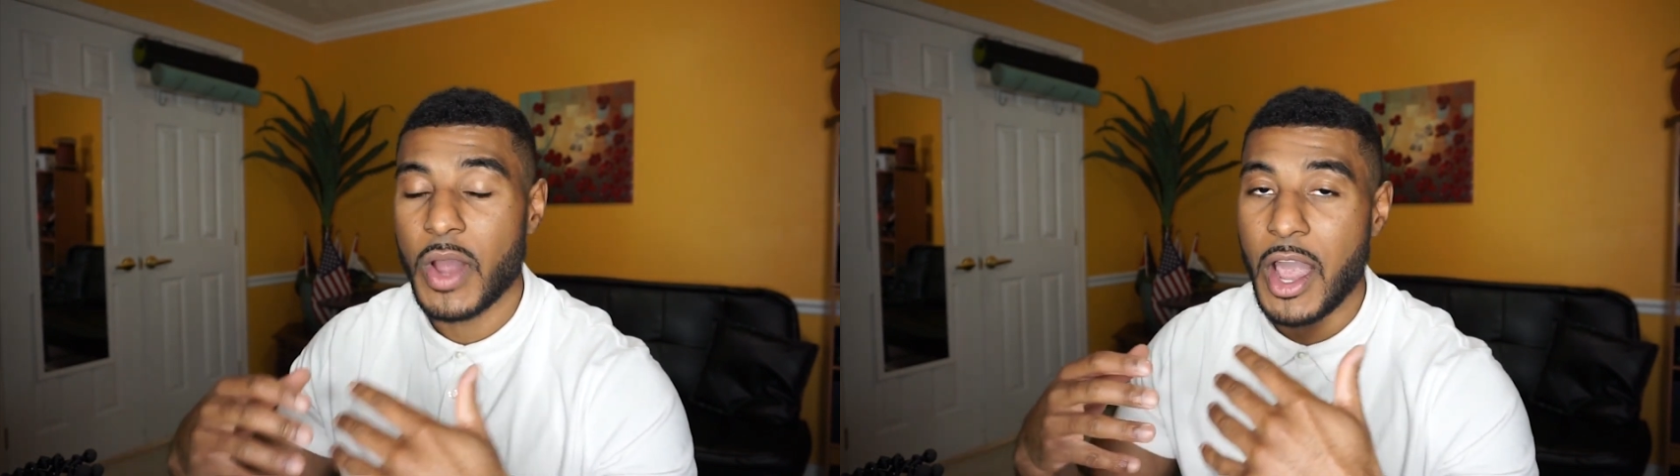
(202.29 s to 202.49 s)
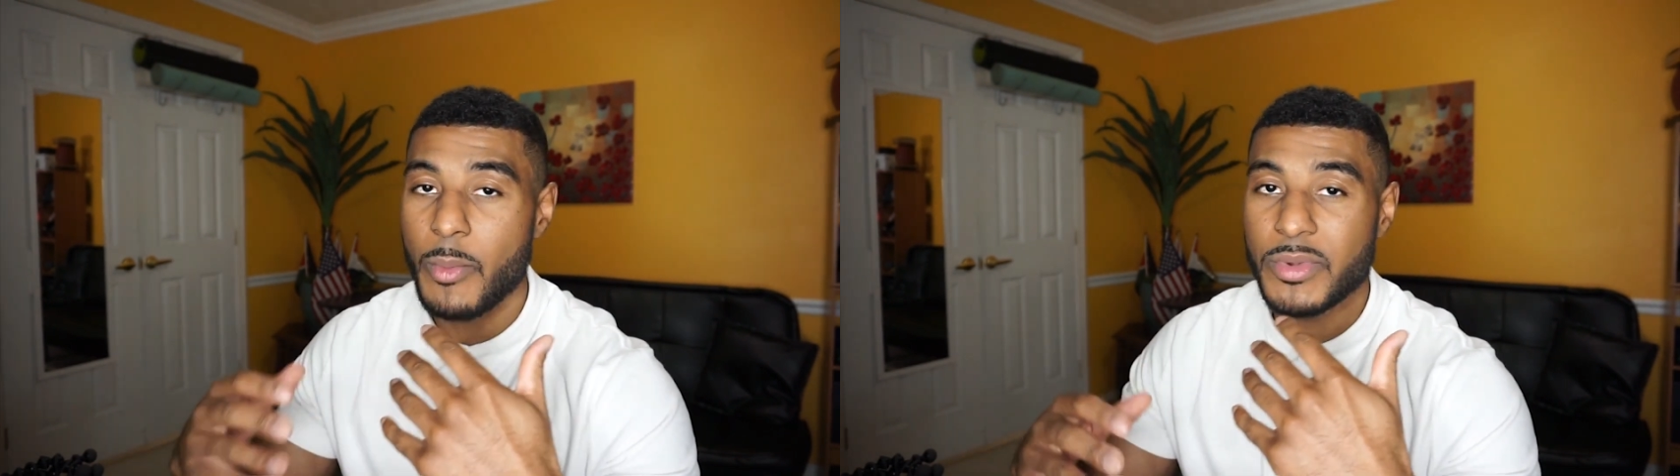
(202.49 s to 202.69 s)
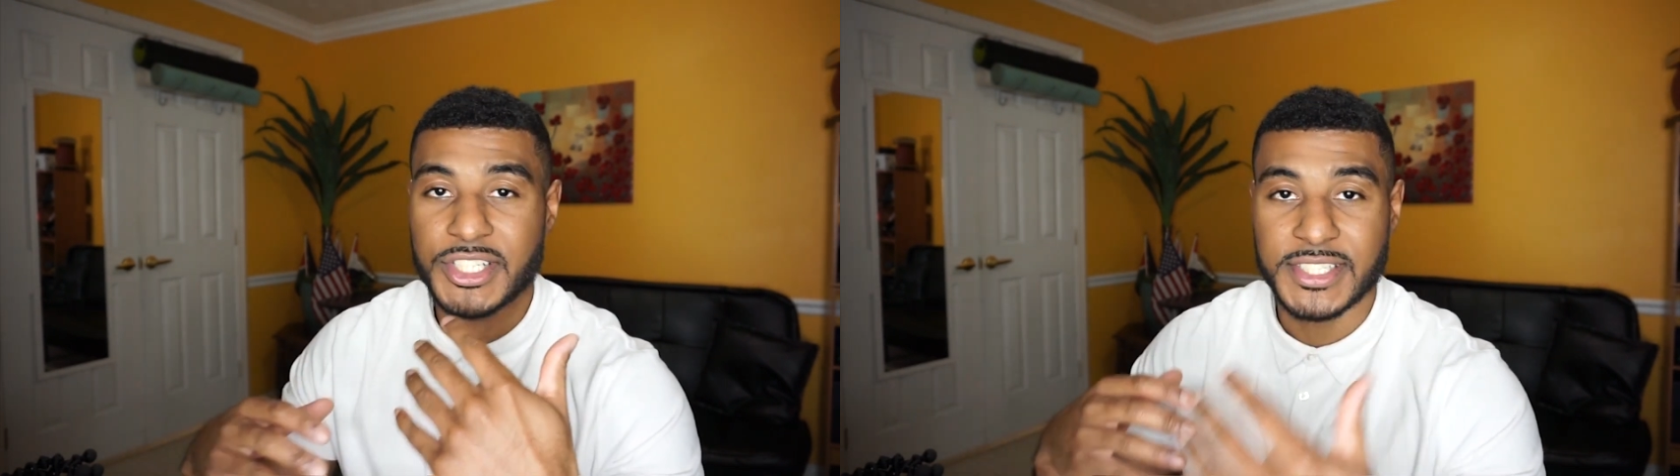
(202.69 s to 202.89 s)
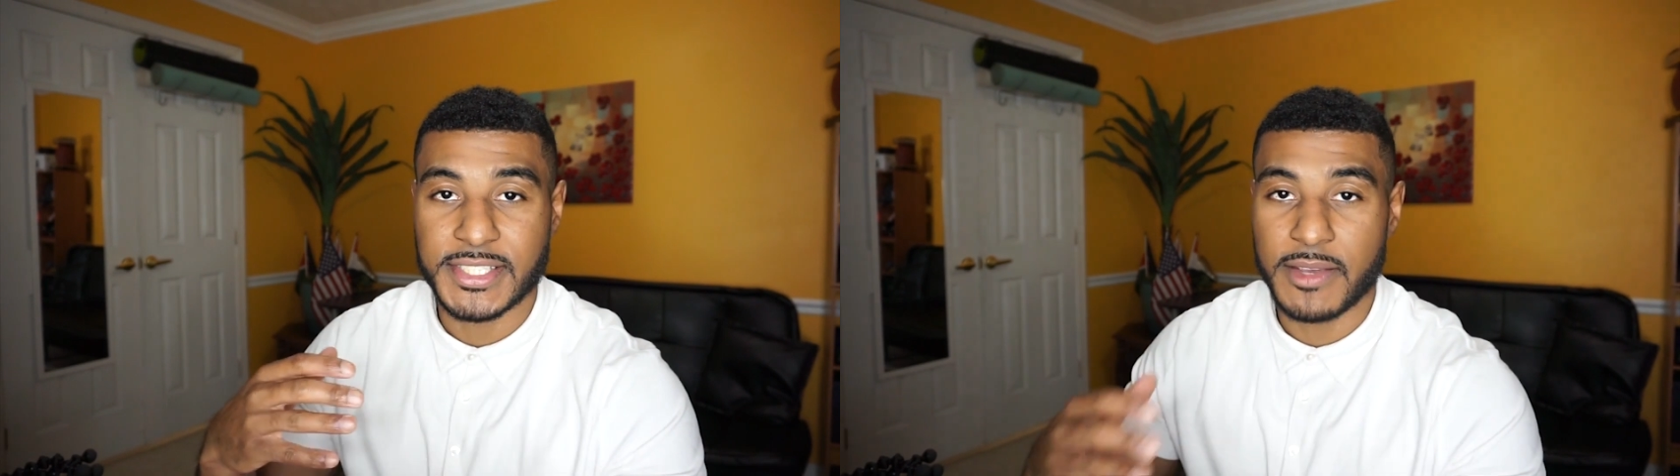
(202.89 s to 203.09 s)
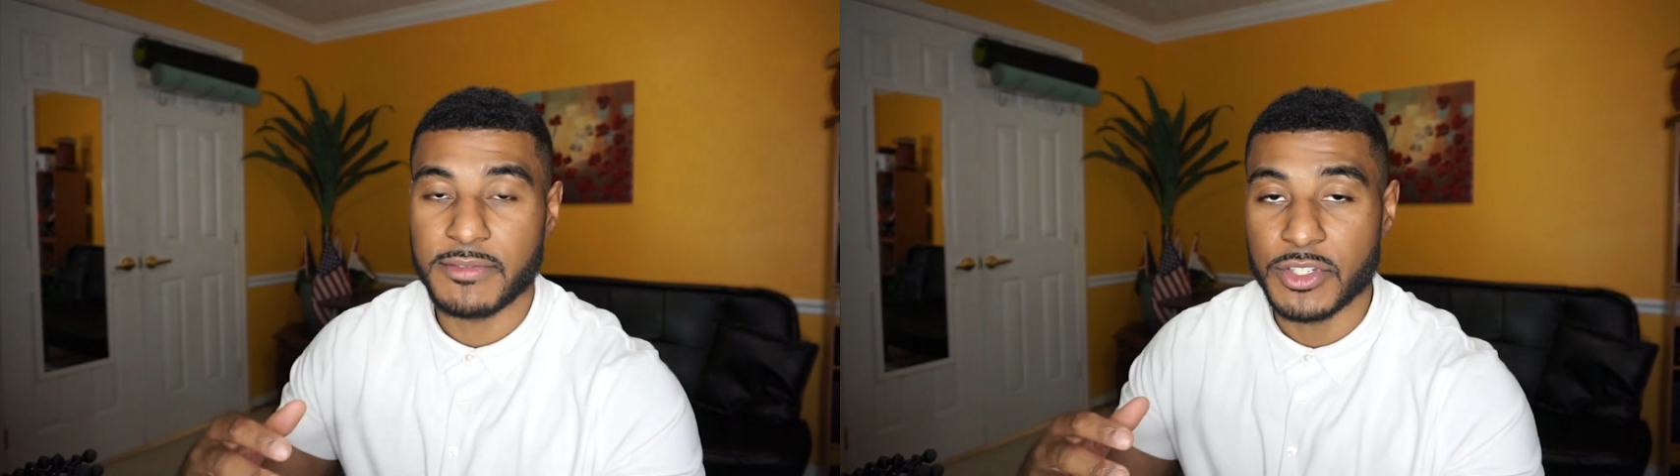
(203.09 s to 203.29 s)
How much is
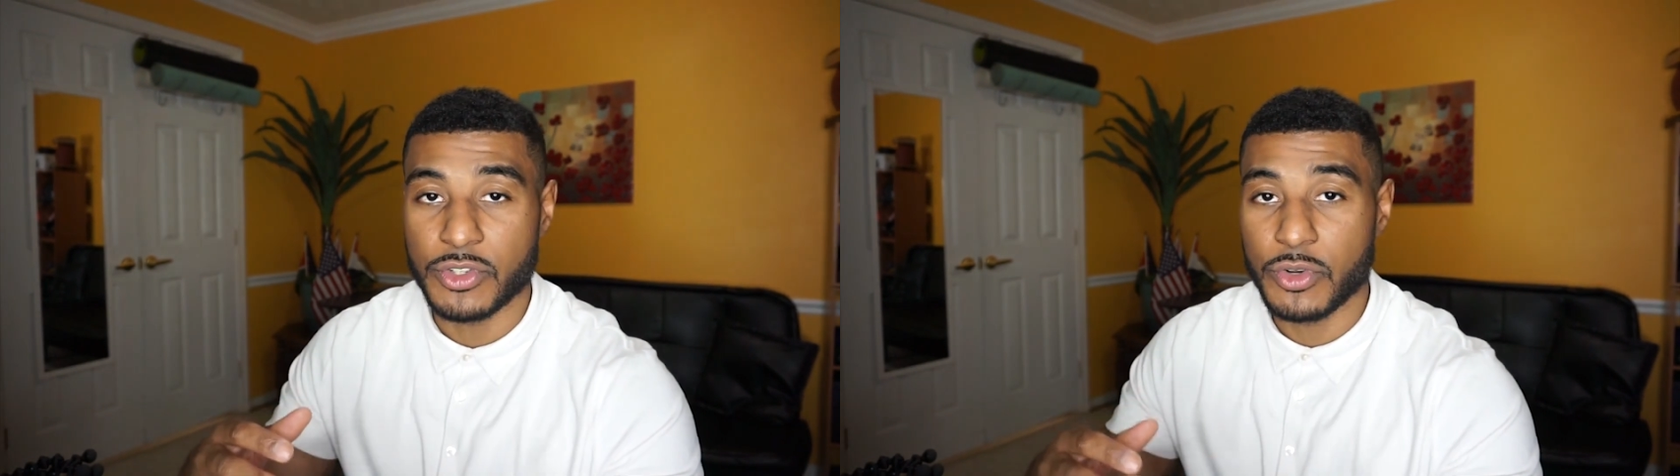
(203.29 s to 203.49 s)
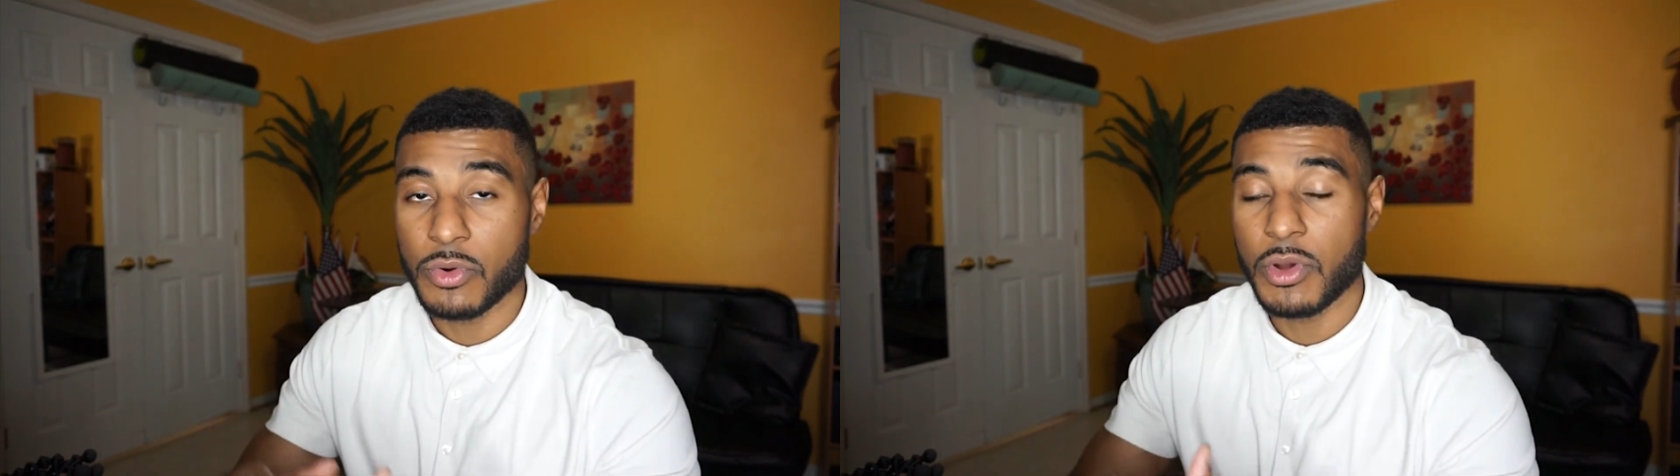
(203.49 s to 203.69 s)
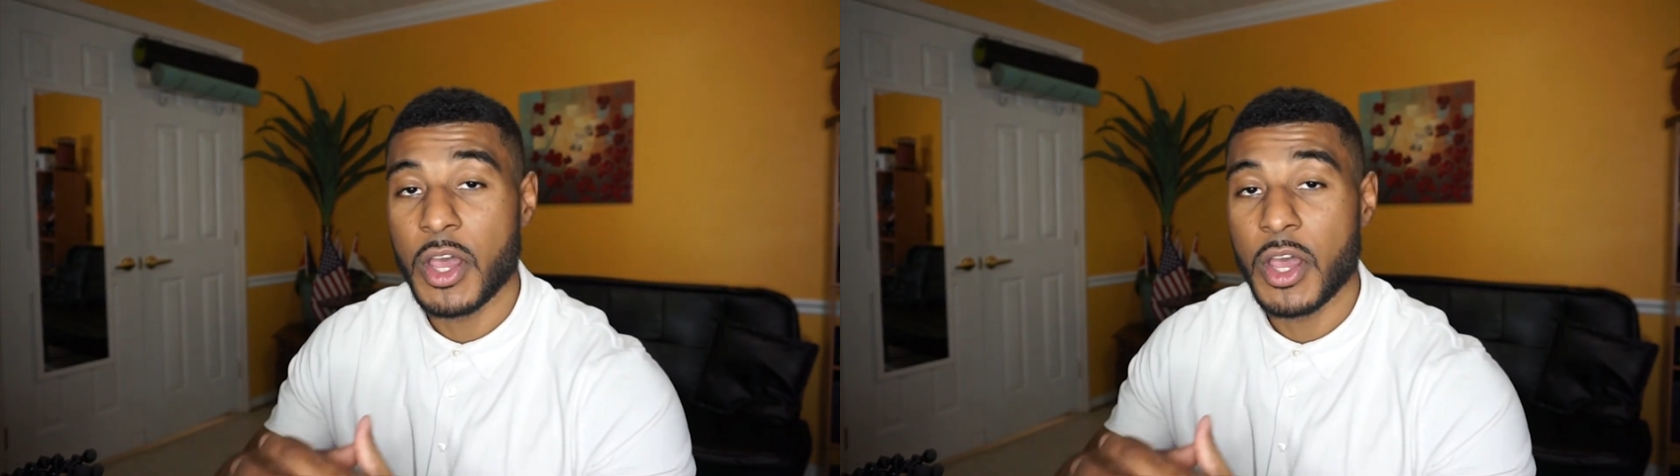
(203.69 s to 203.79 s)
safe to do?